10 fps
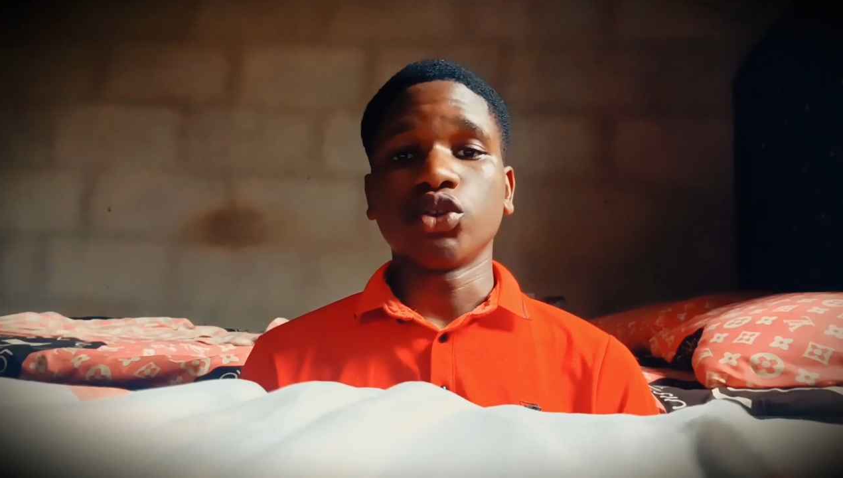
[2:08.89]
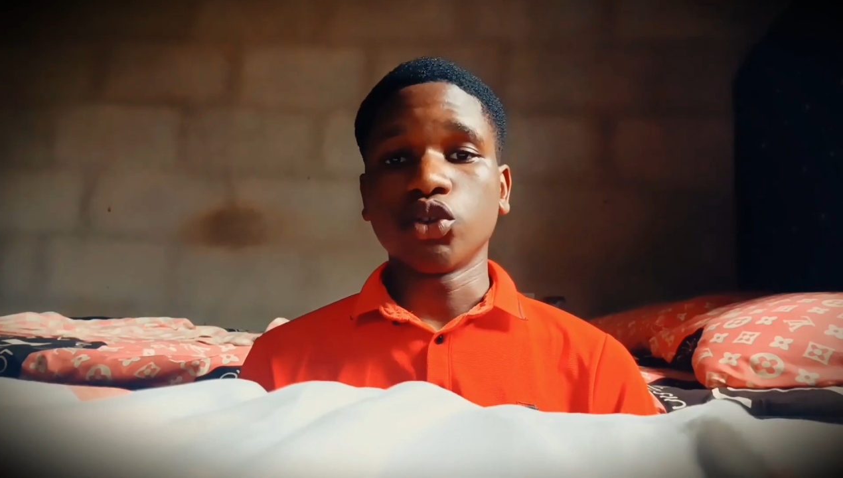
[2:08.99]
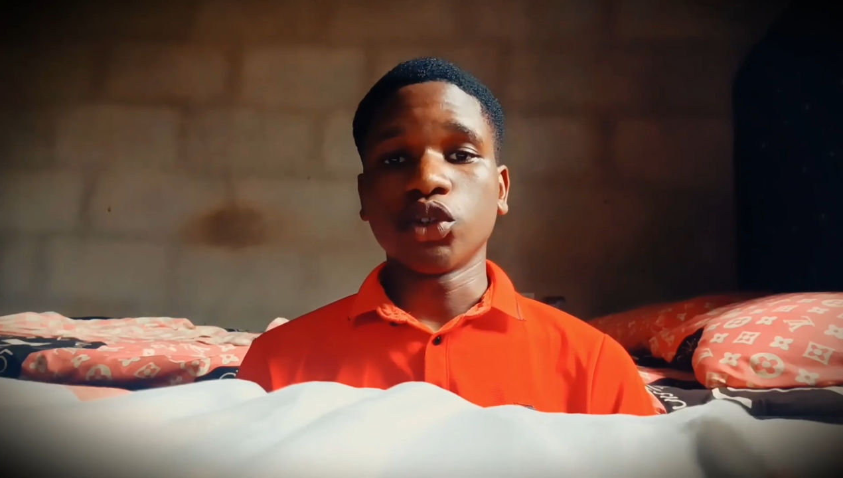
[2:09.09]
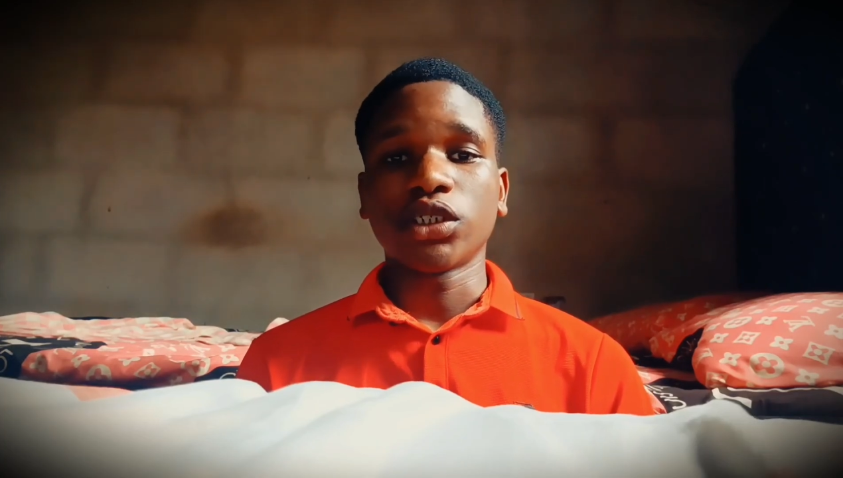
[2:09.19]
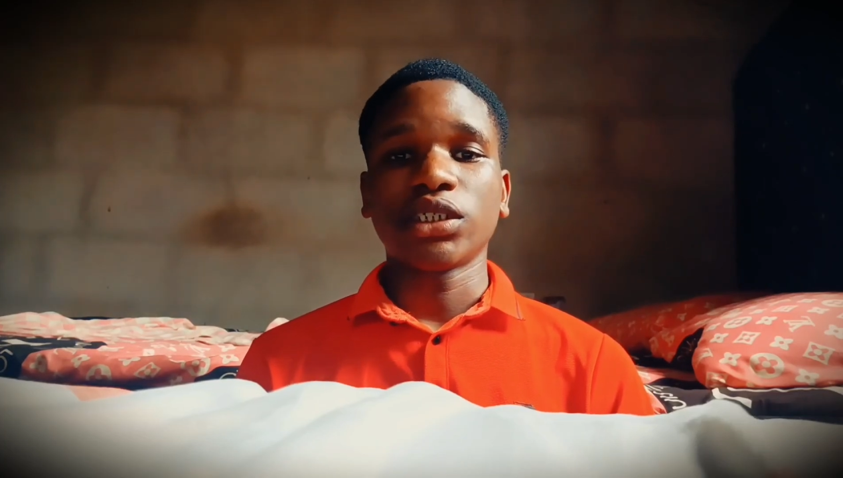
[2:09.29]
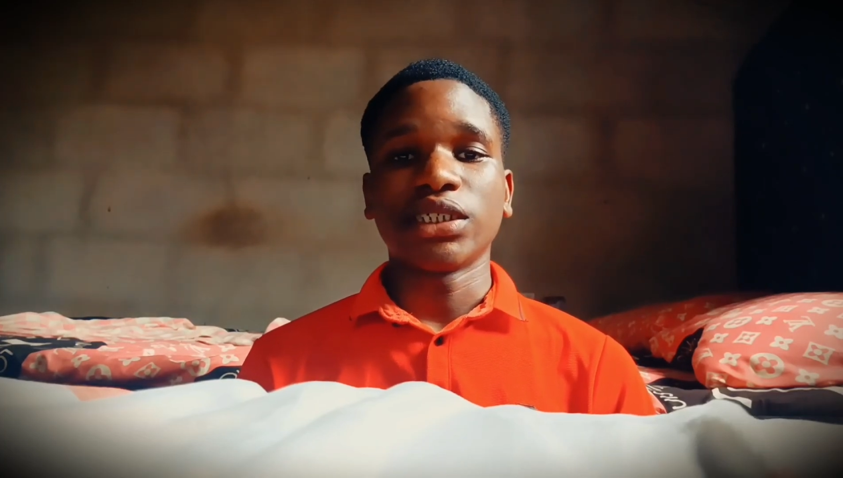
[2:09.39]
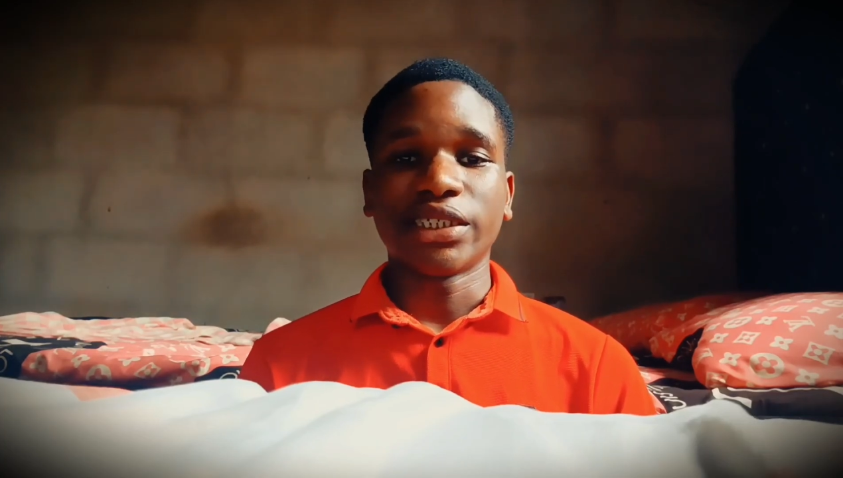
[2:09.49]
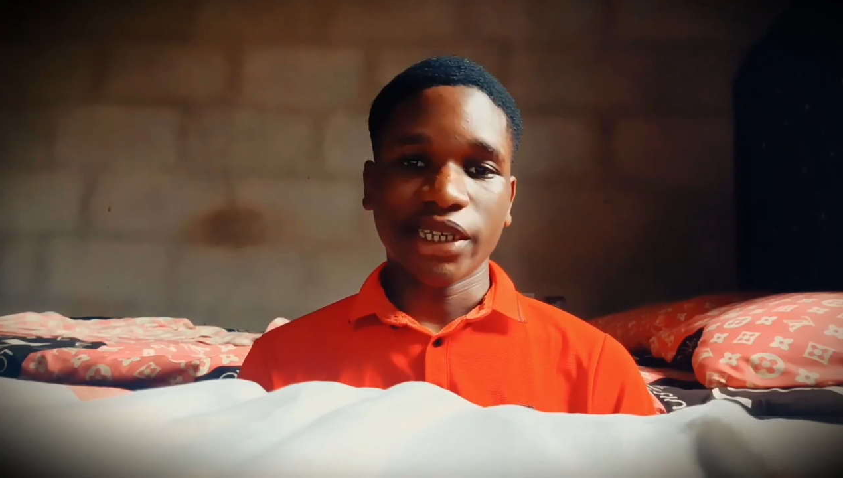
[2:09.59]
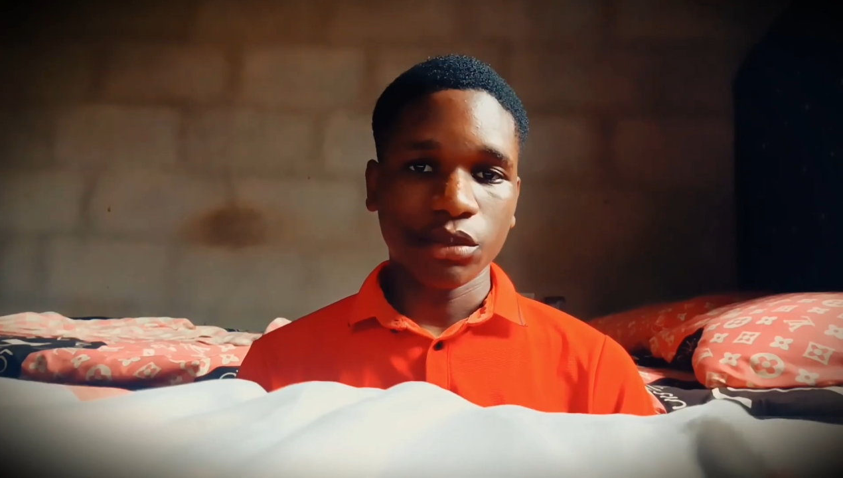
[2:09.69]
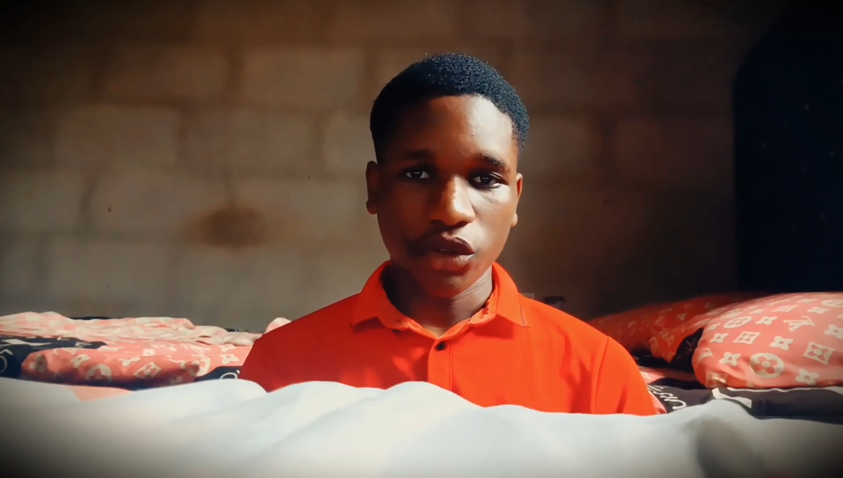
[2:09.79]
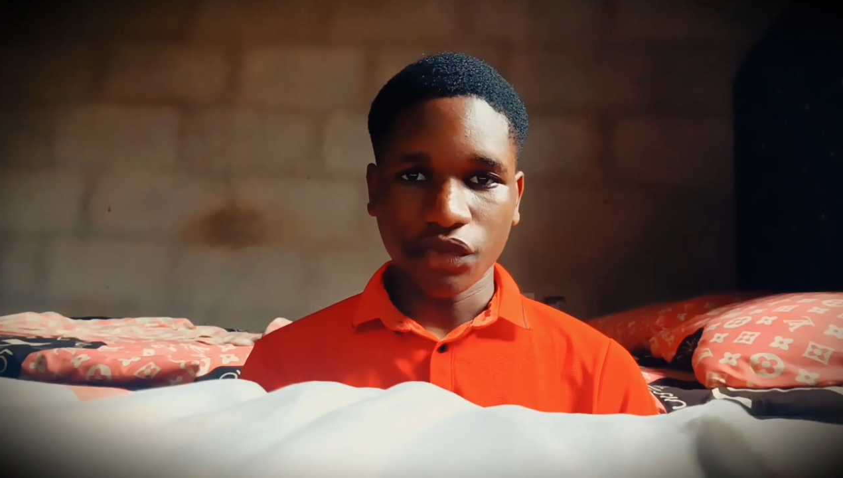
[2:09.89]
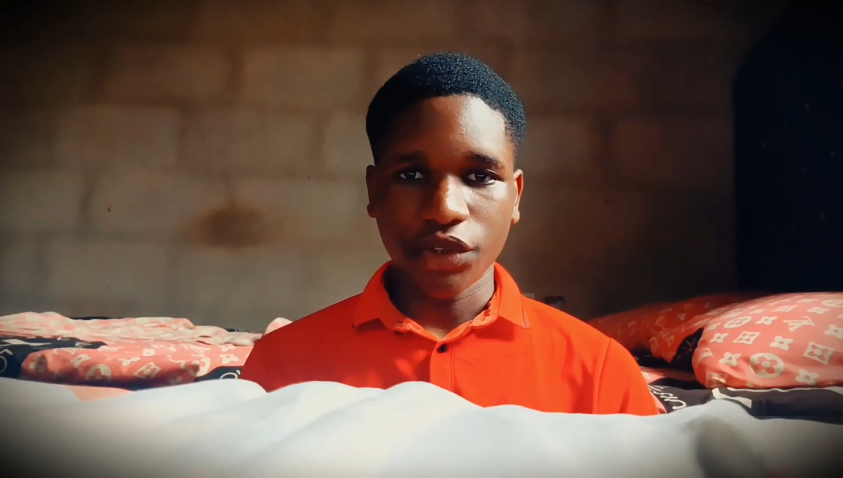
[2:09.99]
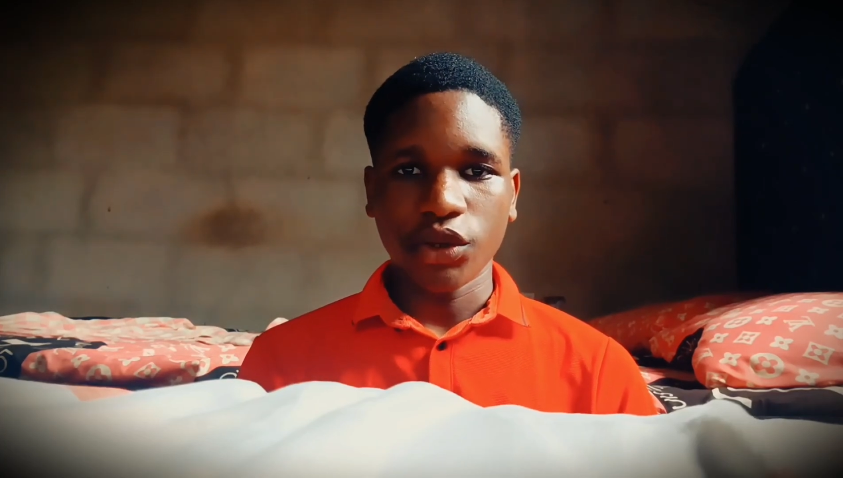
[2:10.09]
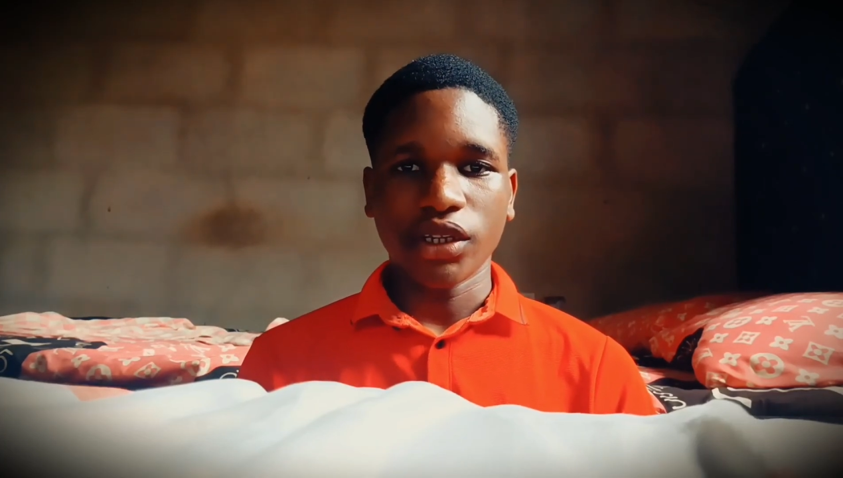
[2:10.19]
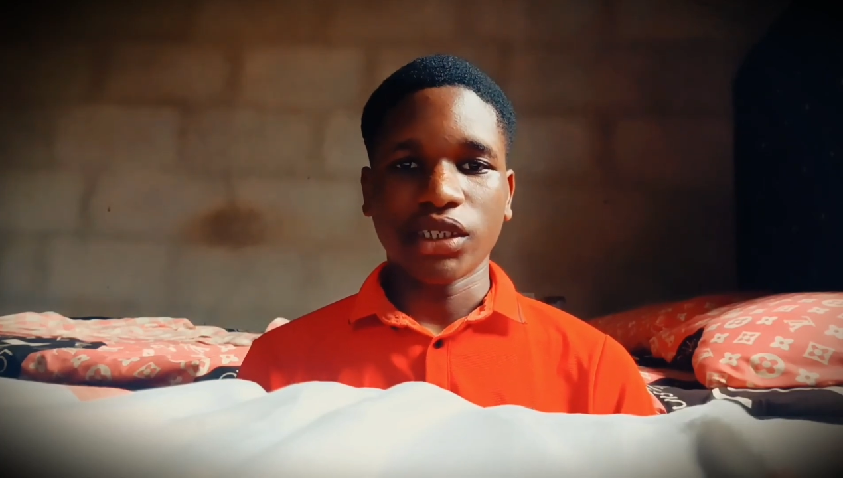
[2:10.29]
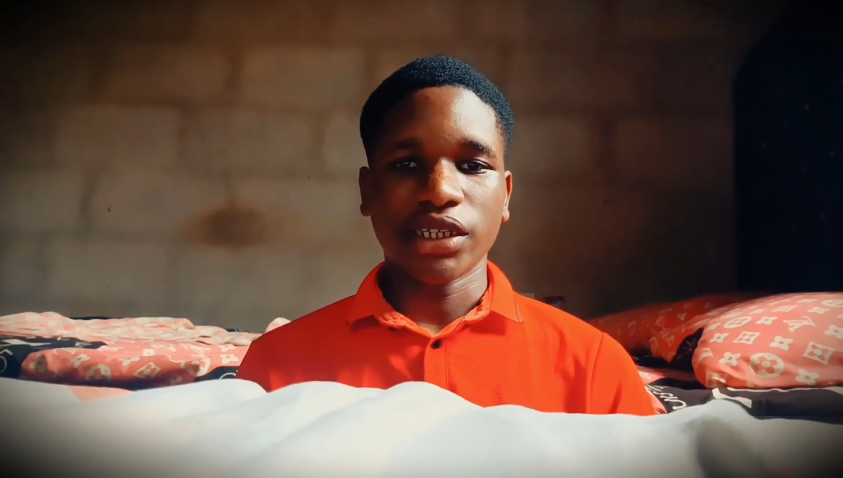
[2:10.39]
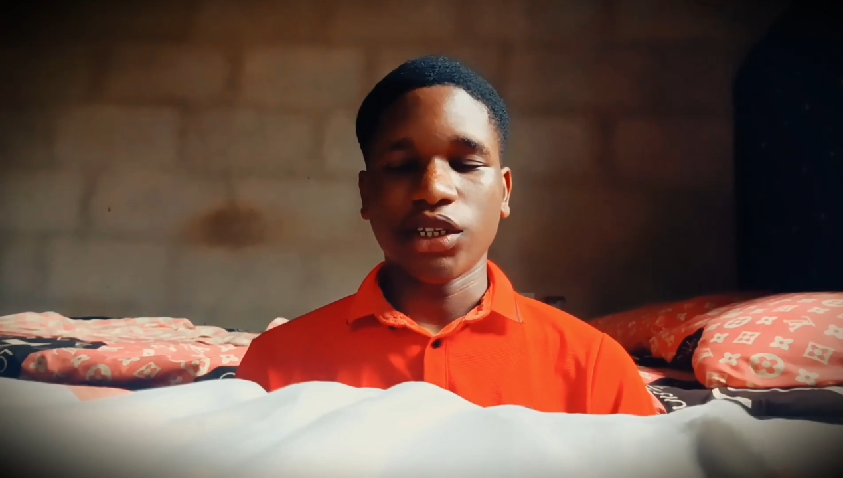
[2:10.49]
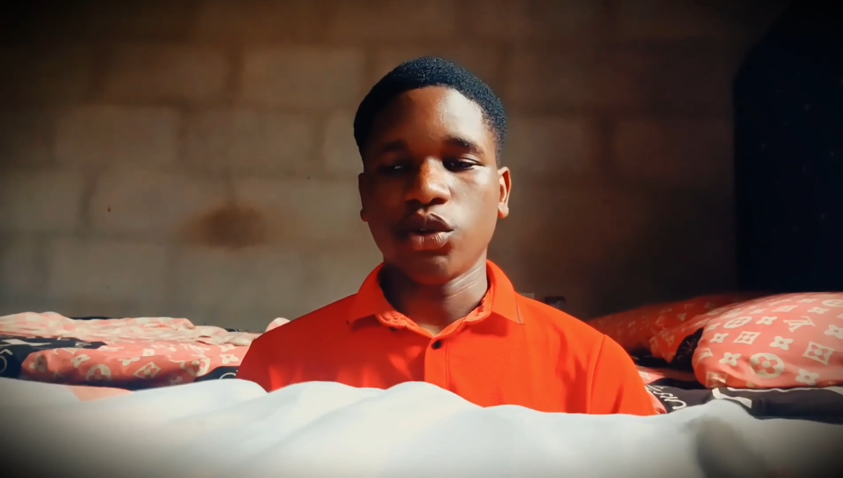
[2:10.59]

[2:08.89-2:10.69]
use in terms of video editing,